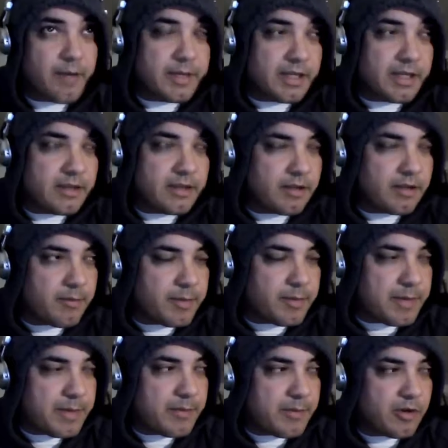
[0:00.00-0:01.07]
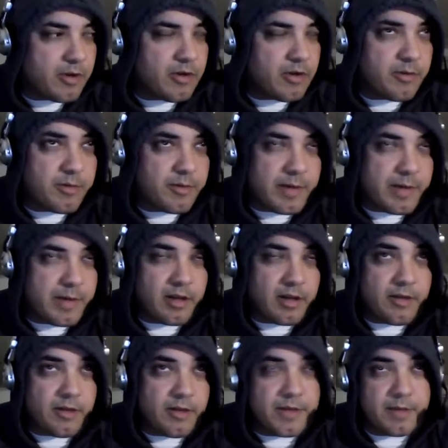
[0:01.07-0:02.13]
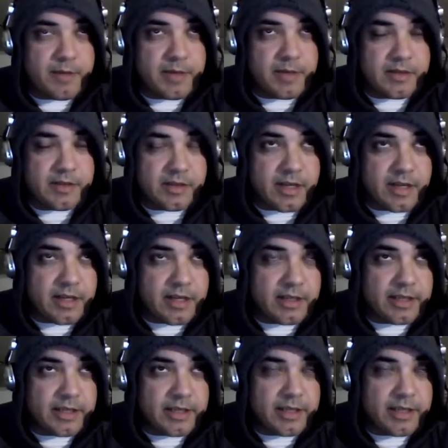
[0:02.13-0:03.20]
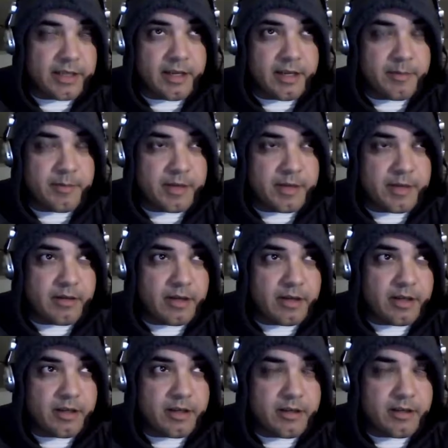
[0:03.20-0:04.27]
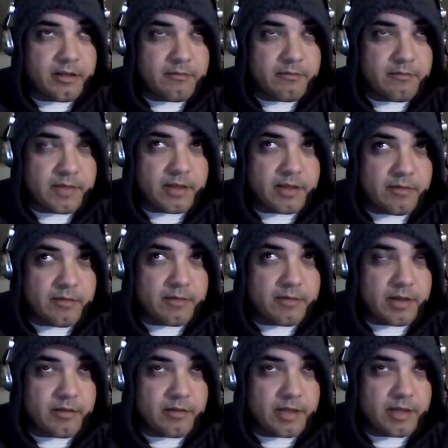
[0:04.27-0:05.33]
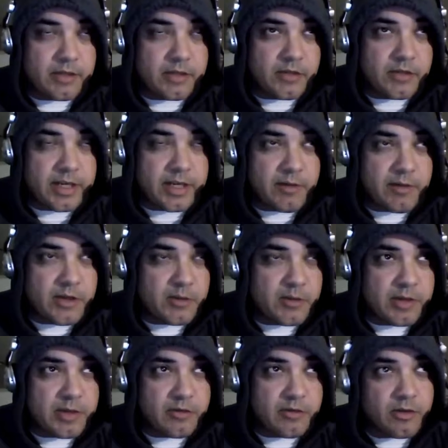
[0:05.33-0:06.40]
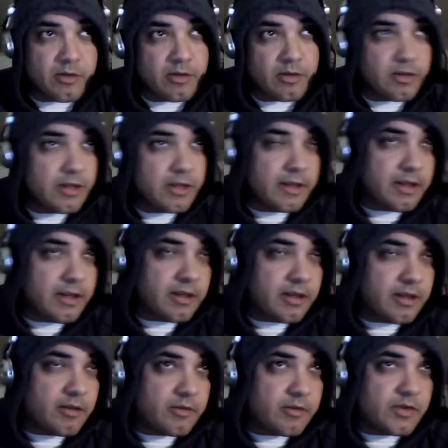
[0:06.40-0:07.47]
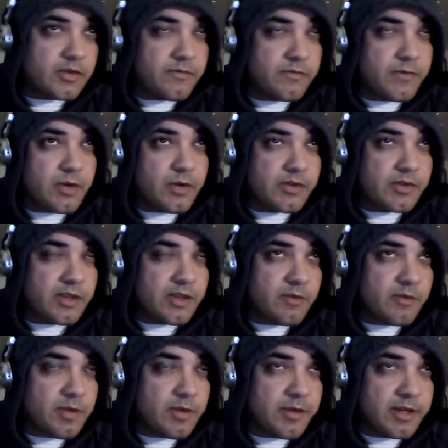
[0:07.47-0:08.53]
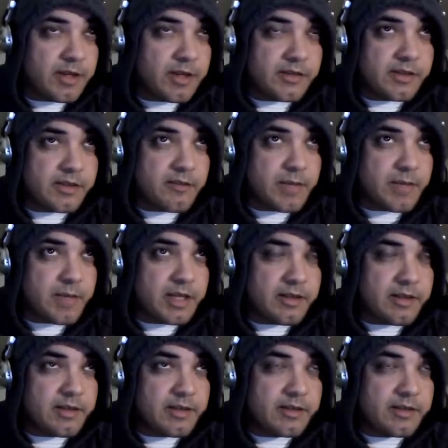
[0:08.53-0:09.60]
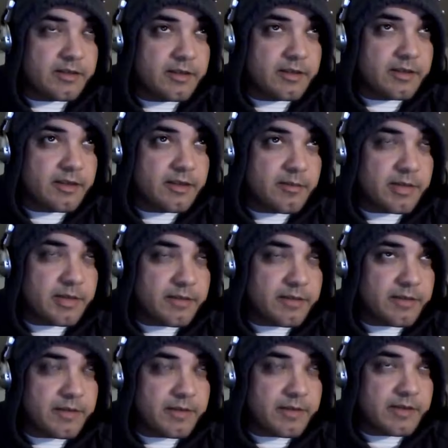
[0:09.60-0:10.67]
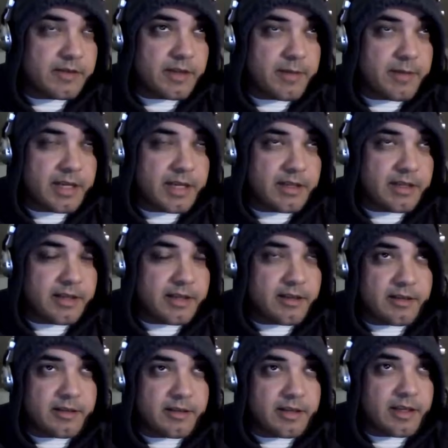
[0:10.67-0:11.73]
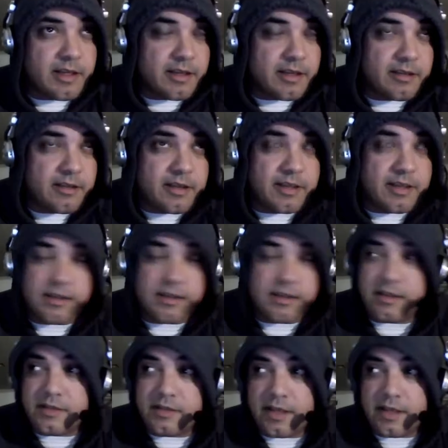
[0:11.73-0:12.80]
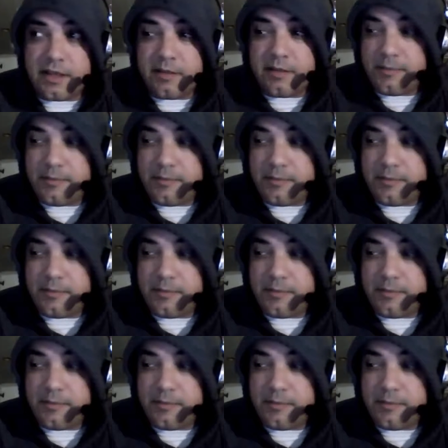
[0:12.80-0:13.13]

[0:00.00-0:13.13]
I mean, I, uh, you, I mean, people are going to the bare knuckle thing because to kind of like lighten up their, uh, you know, their uh, training regimen or, or, you know, just focus on the one thing instead of many things. But if, if he's not making it there, then yeah, yeah, I think he should hang it up.